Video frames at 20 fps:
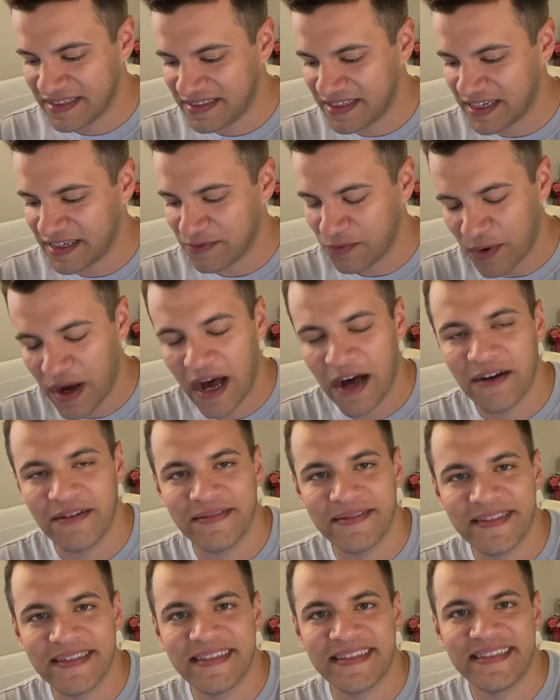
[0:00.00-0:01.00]
It's like, wow,
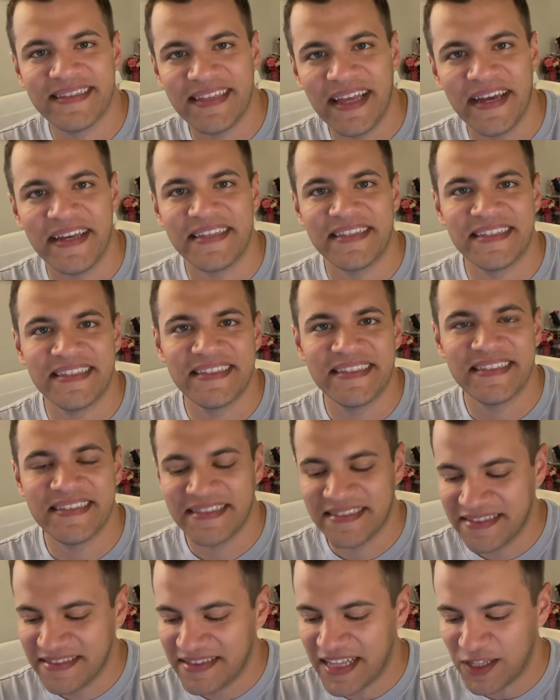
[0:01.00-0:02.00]
nice.
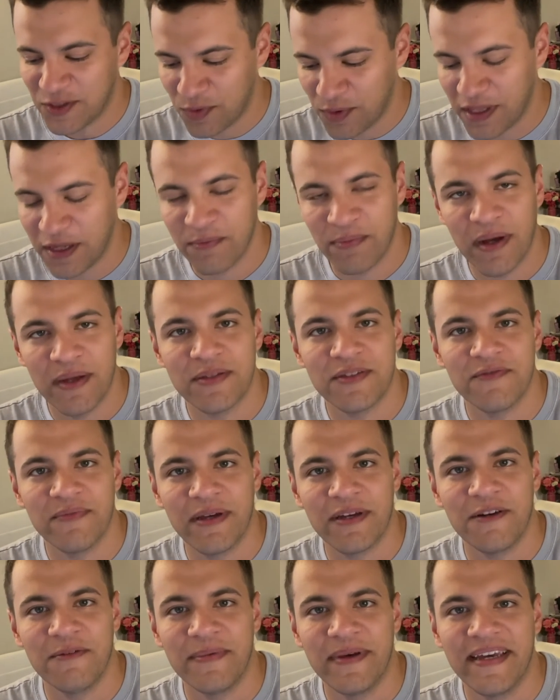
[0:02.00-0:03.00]
That's really impressive,
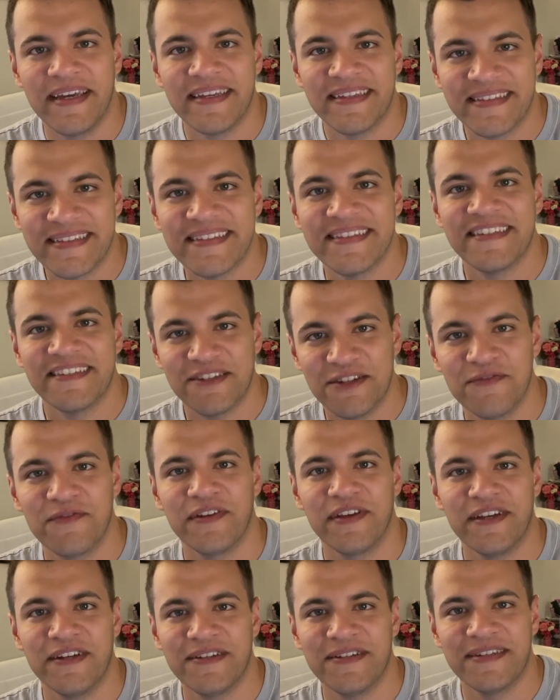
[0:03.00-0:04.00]
Michael Bay good
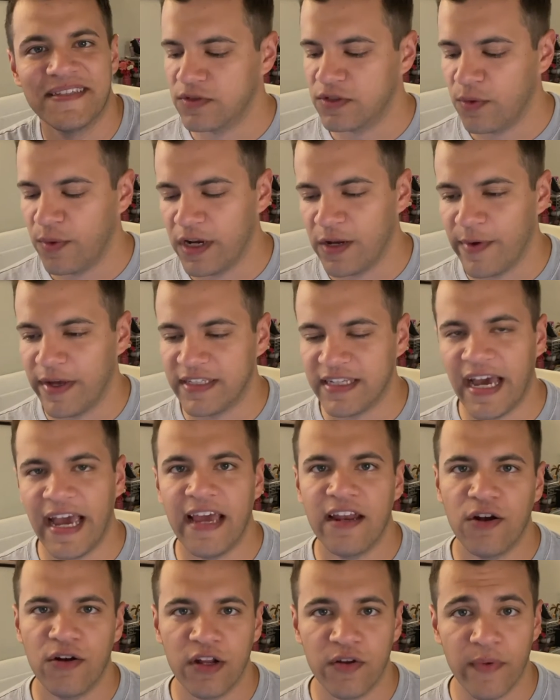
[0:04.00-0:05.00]
for you. So anyways, I
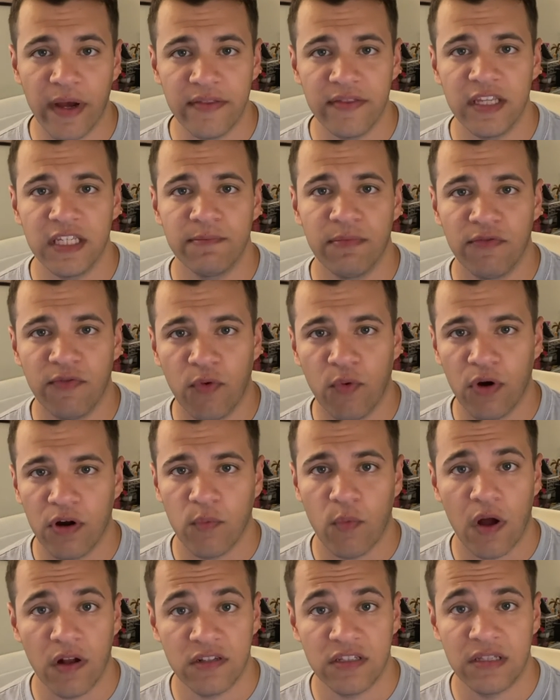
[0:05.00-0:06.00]
had already read this before
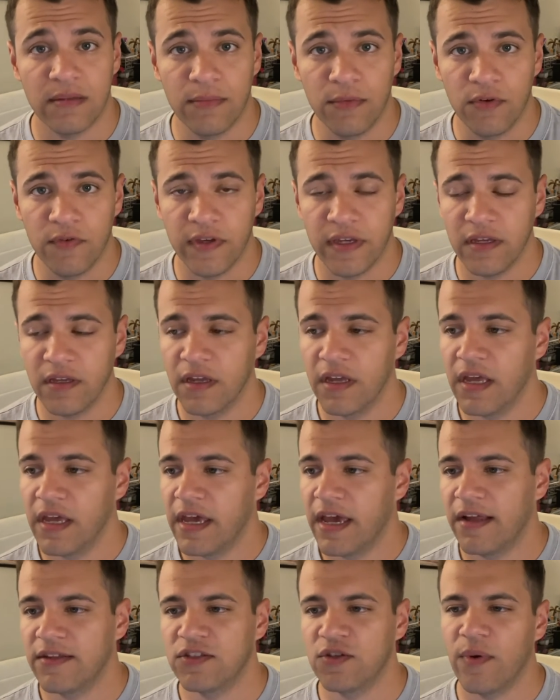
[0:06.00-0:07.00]
watching the movie,
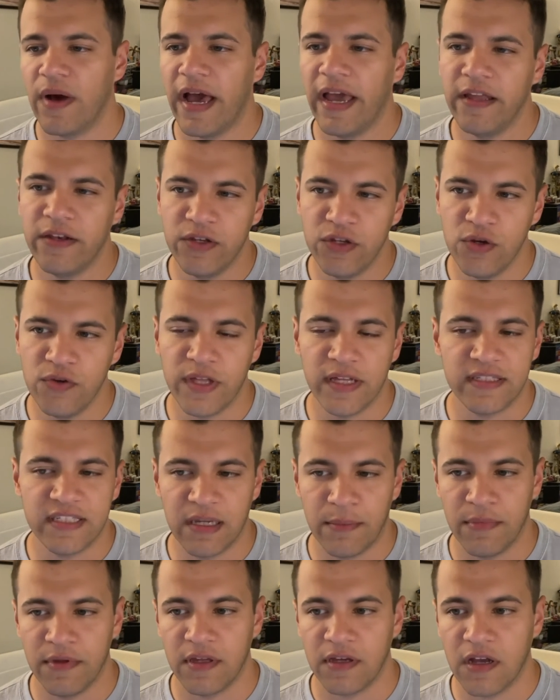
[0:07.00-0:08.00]
and so I knew that
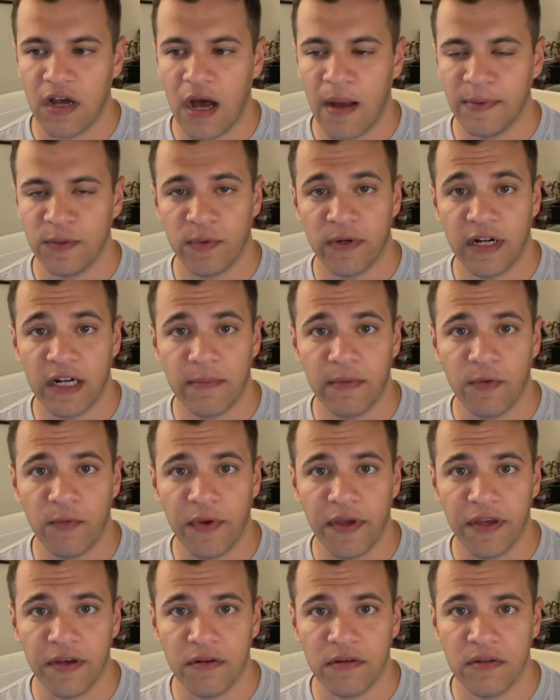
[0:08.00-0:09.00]
some of the cops were going to be
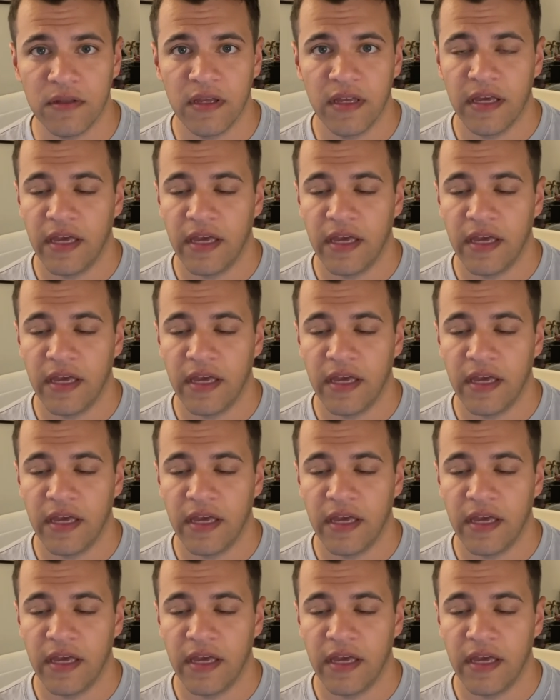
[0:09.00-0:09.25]
real